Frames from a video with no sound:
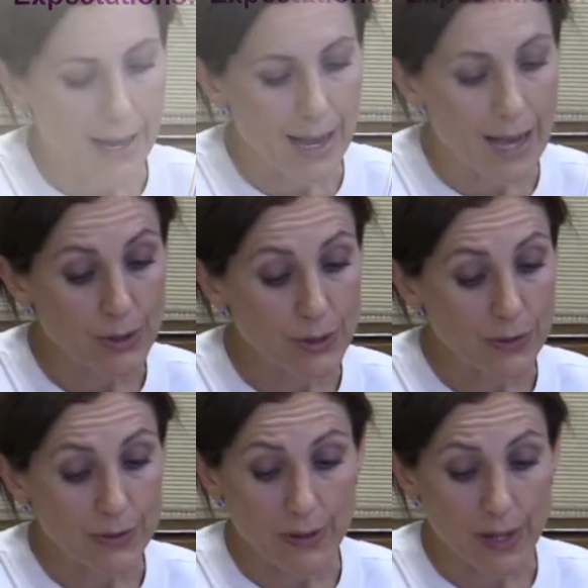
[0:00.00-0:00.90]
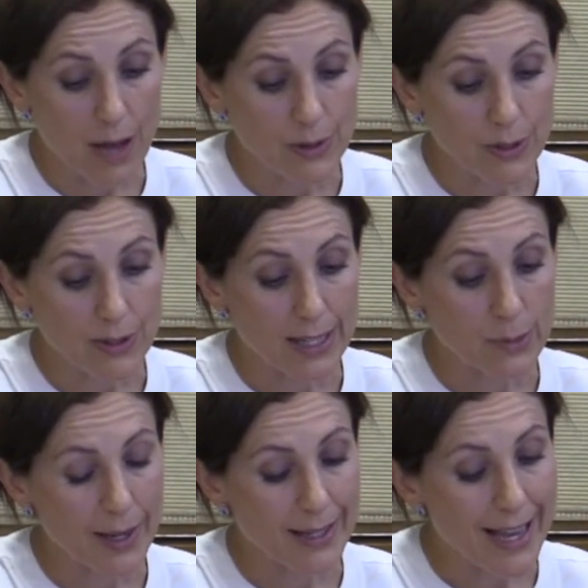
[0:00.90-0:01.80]
Households'
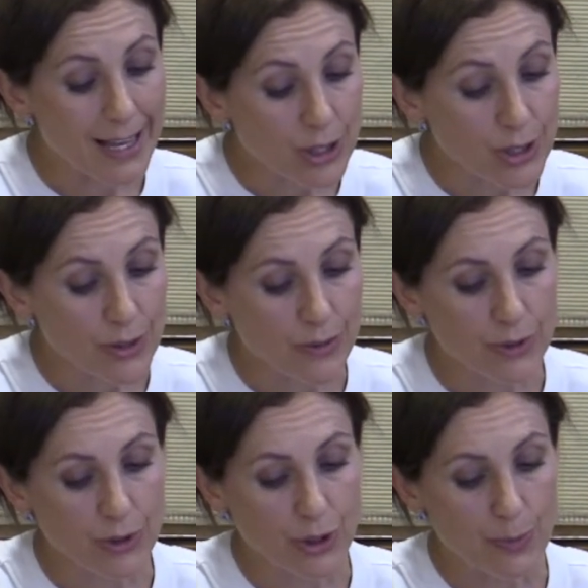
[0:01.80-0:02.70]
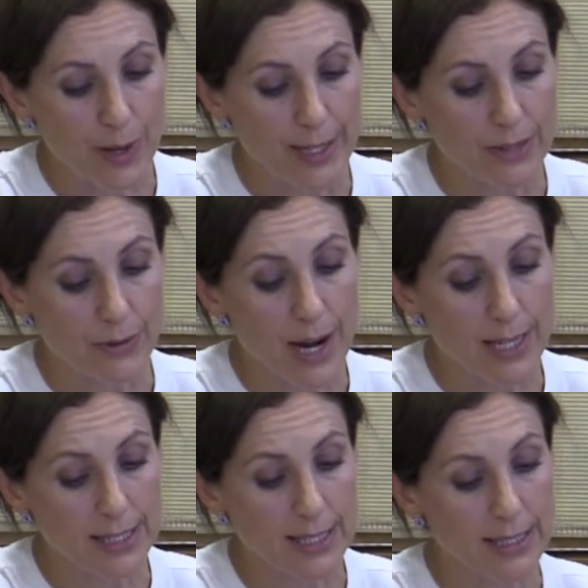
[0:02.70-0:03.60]
expectations of future price
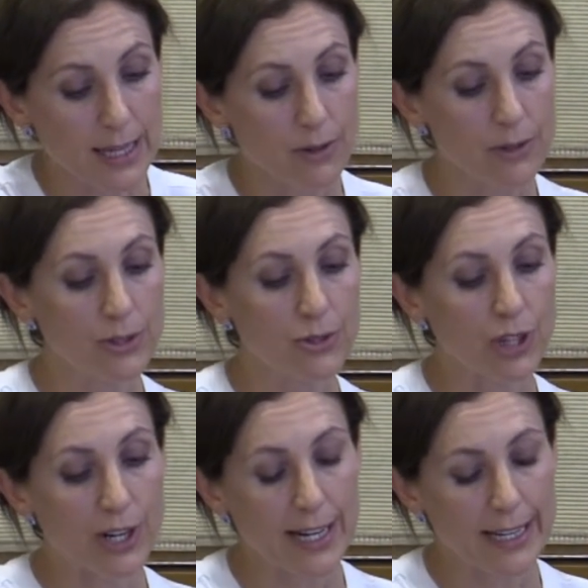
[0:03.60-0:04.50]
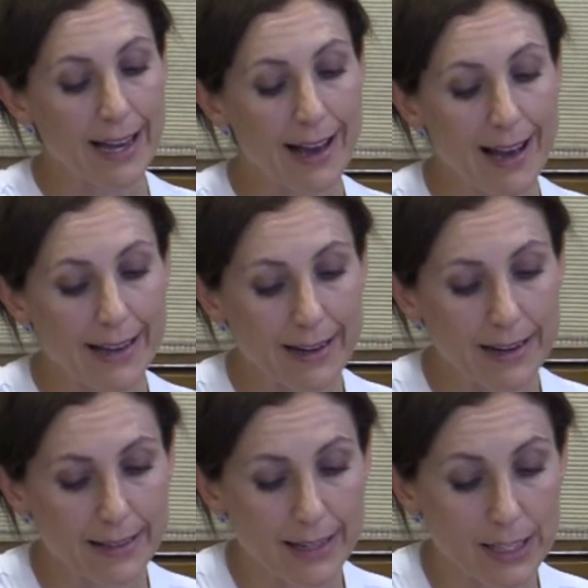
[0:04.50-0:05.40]
rises are also generally higher
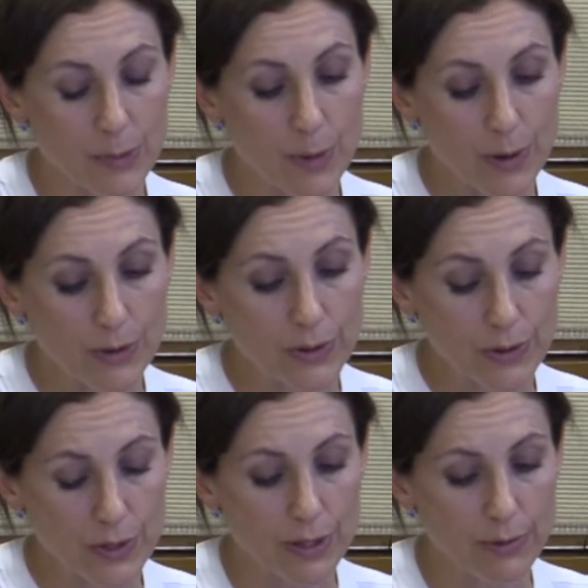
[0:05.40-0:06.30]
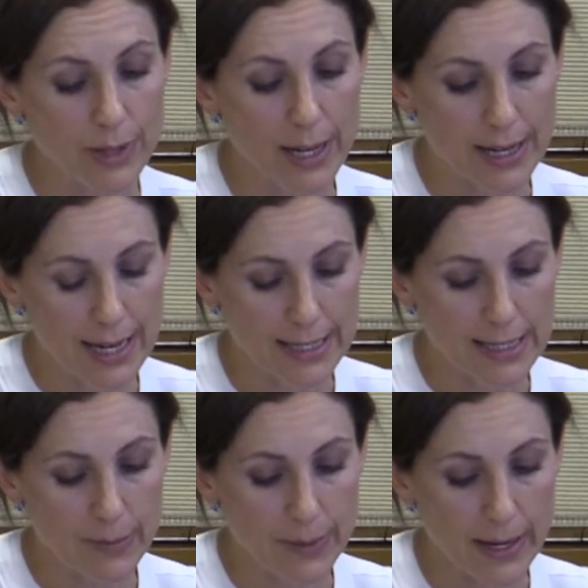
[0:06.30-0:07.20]
than exposed realized
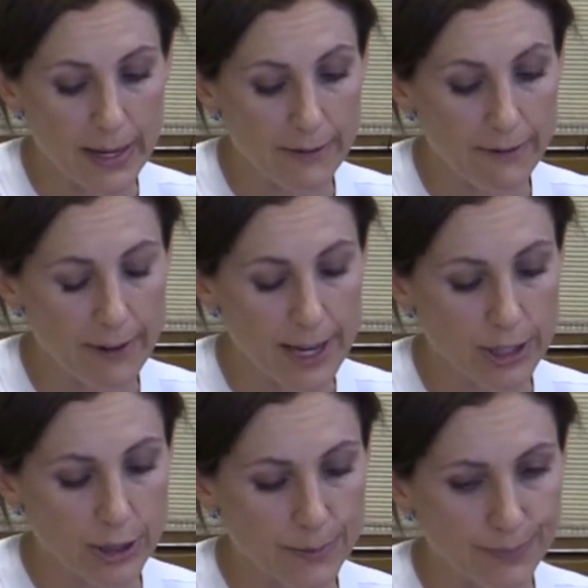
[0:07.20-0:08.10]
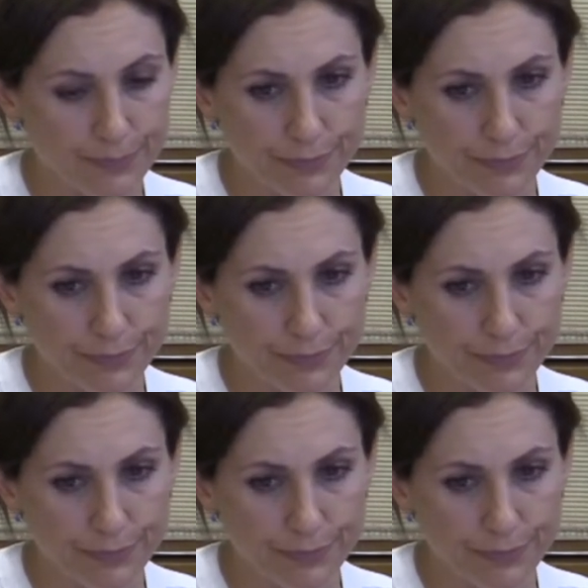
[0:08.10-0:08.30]
CPI inflation.